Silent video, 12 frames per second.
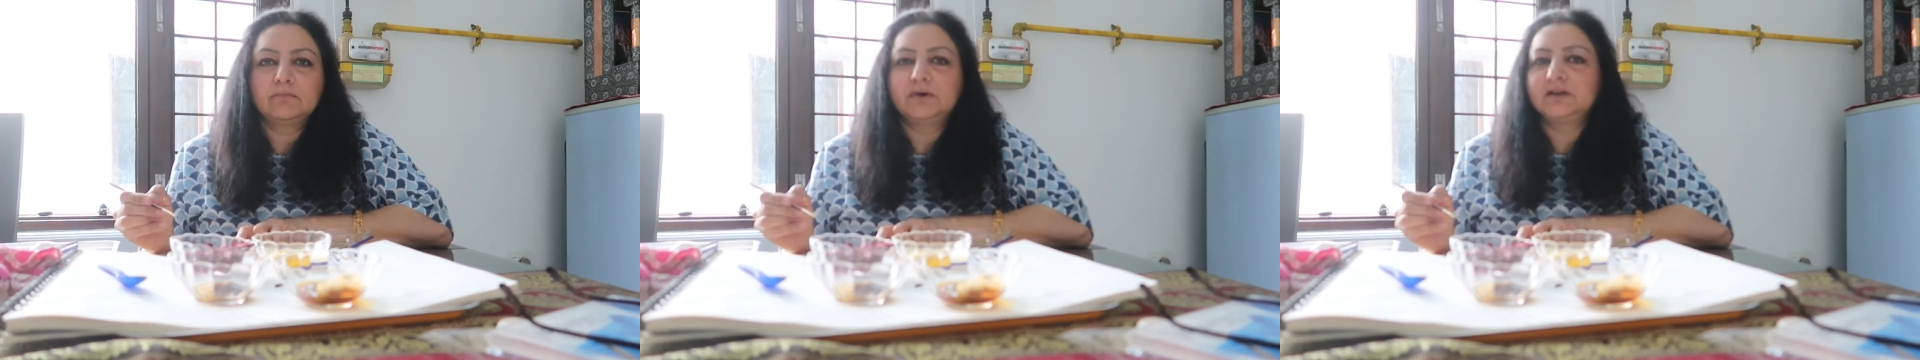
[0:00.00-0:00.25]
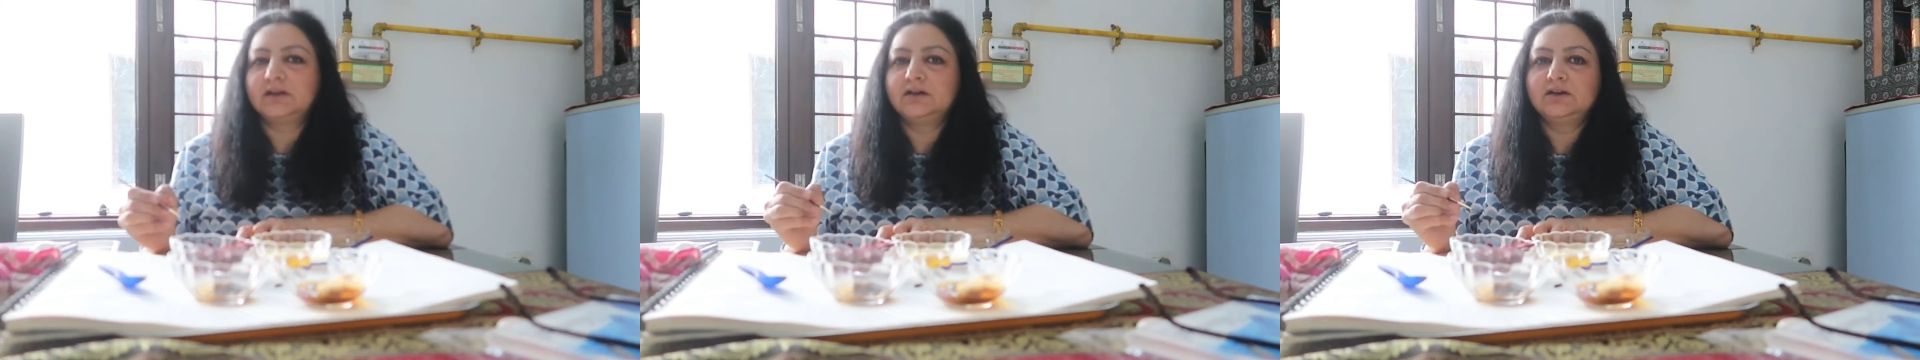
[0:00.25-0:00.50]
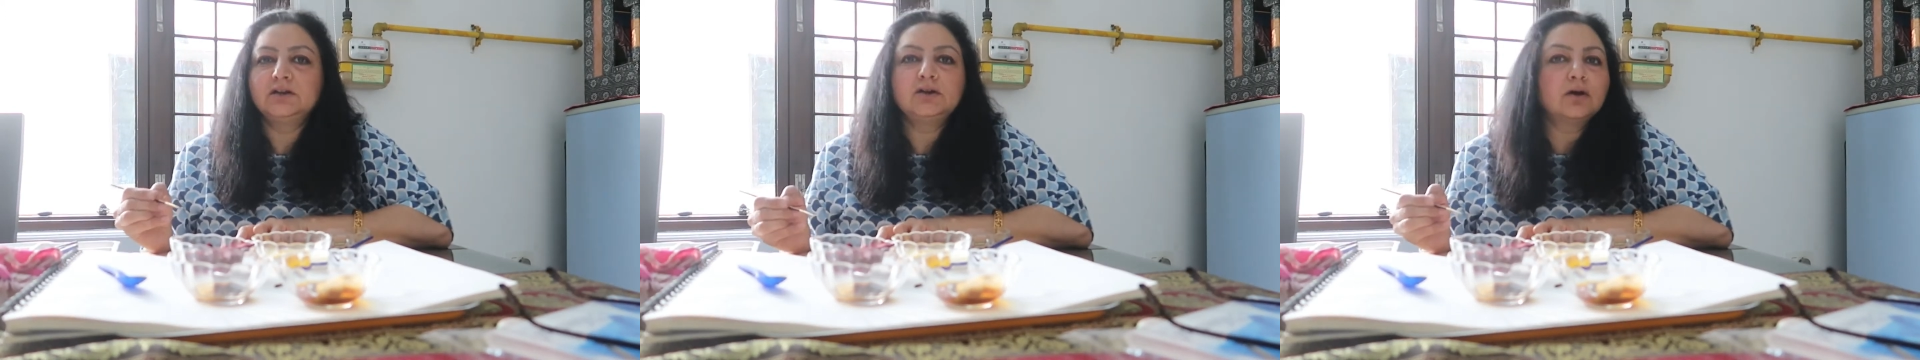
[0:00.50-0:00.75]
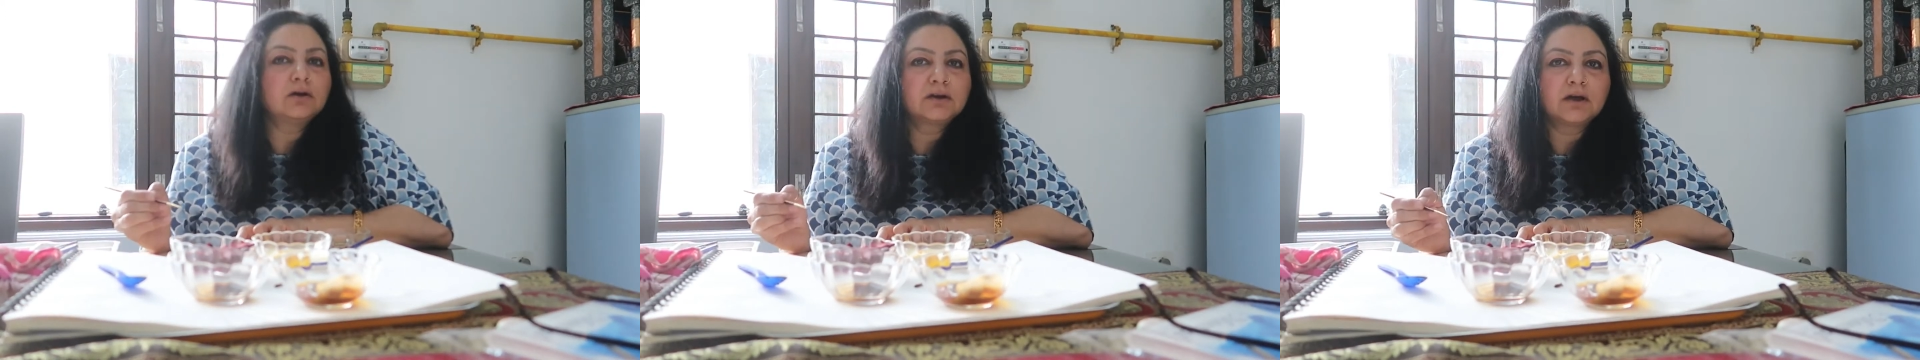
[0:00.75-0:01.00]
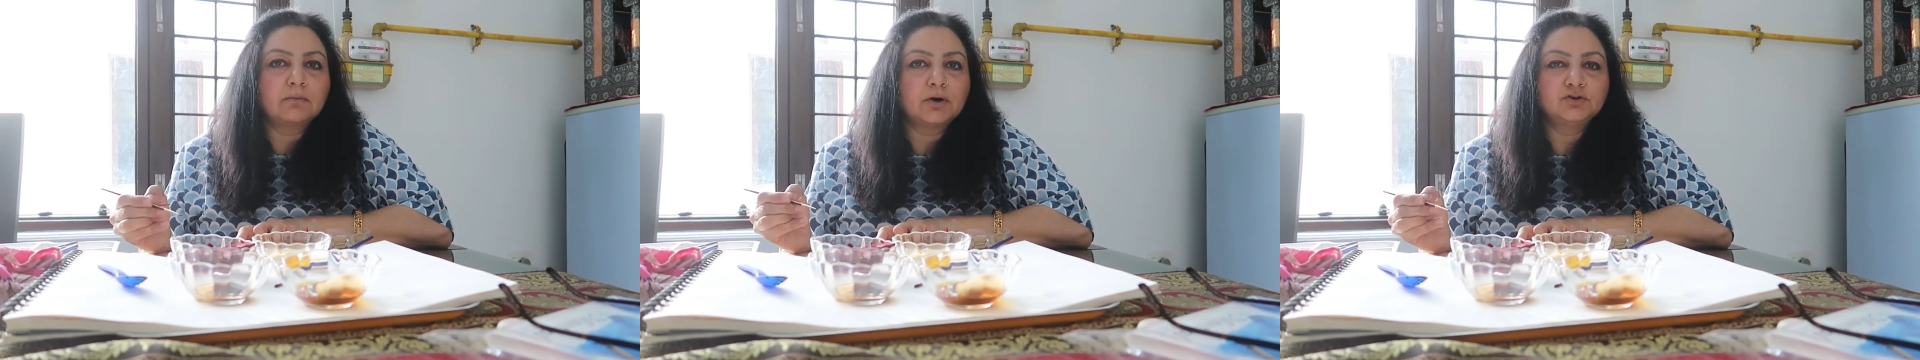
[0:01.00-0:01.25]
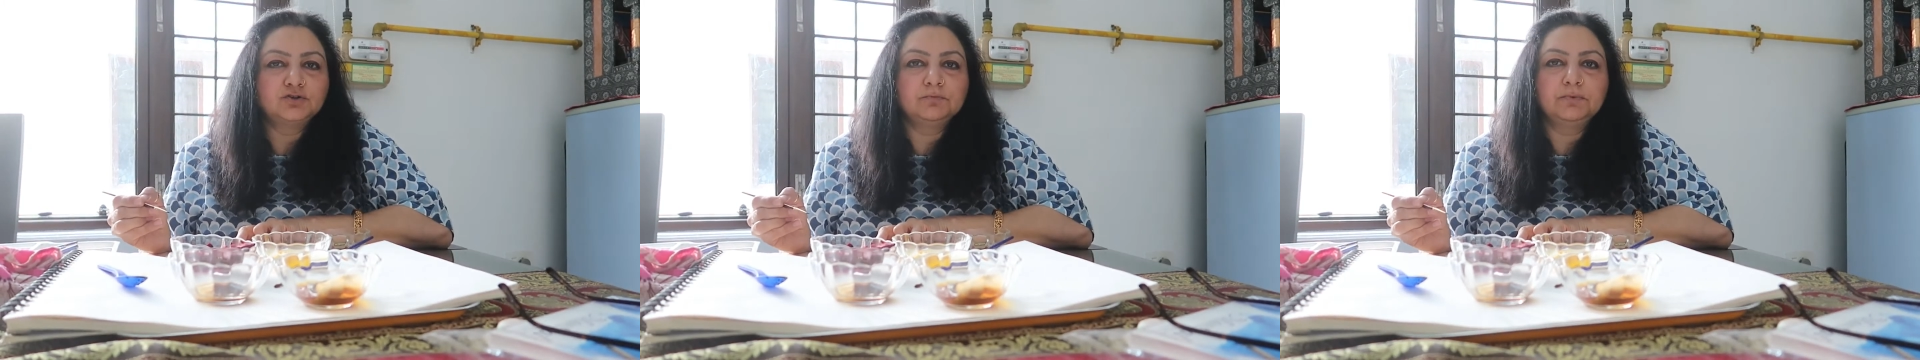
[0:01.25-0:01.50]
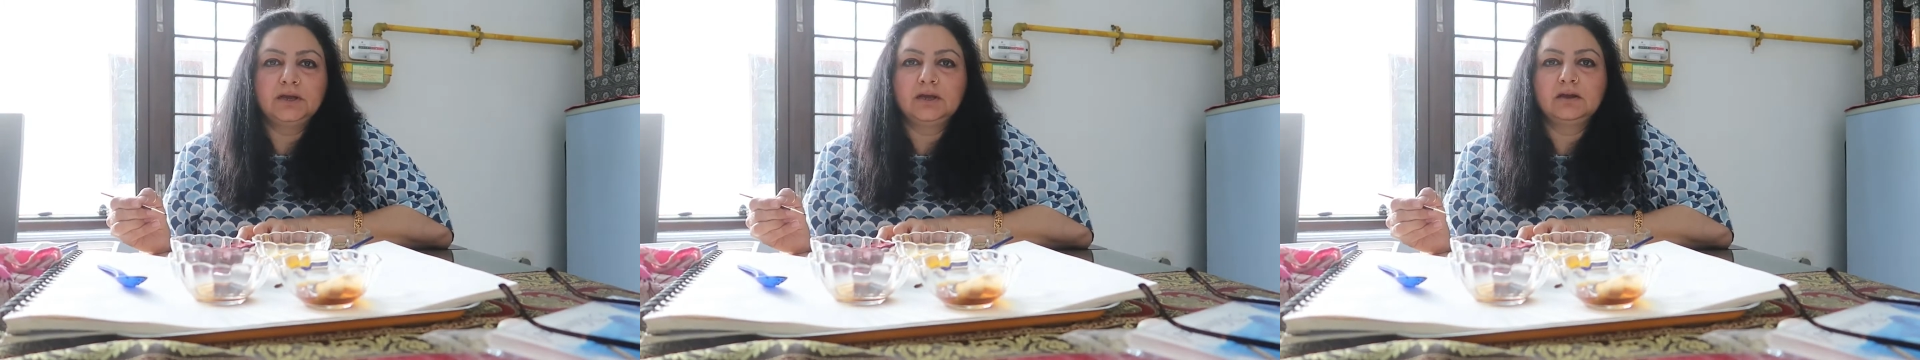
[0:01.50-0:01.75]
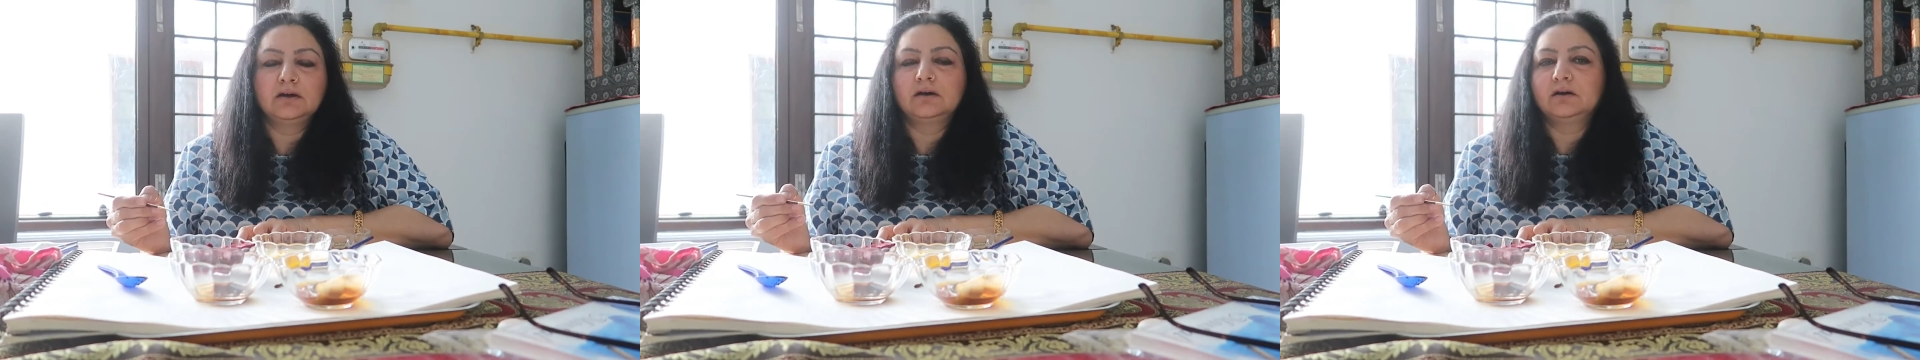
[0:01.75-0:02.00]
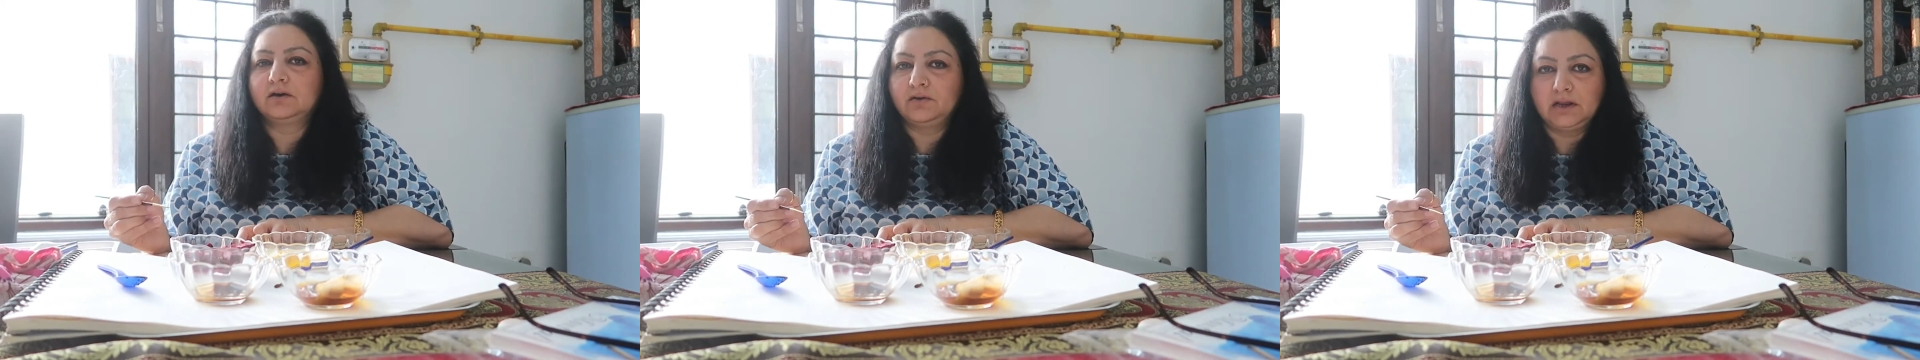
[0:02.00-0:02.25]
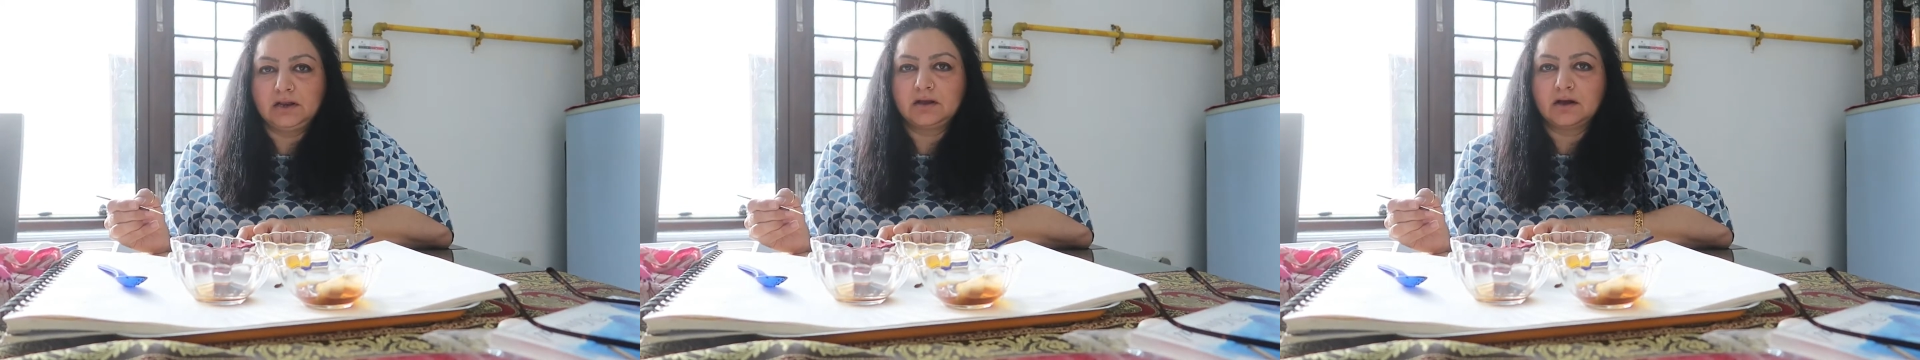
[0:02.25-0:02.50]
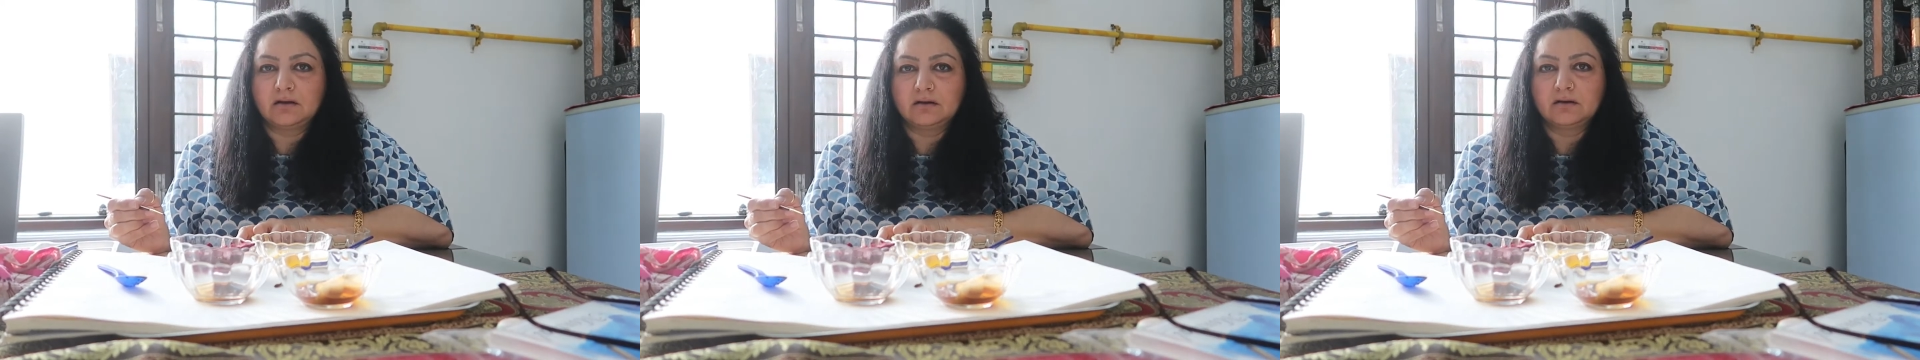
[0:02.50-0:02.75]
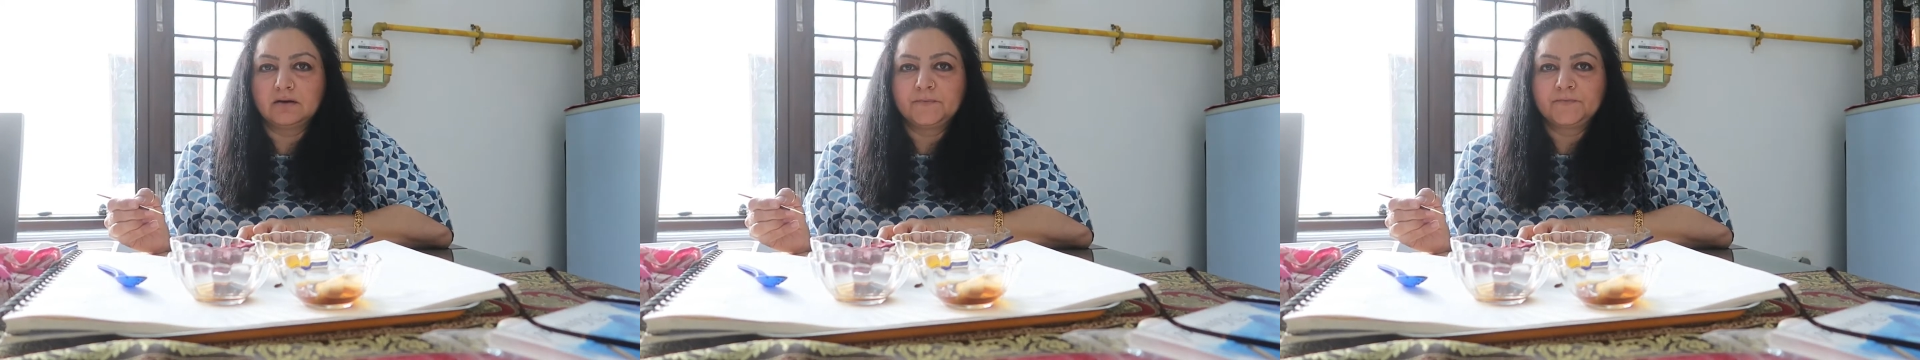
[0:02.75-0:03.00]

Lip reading: but it did not come out to be a green color.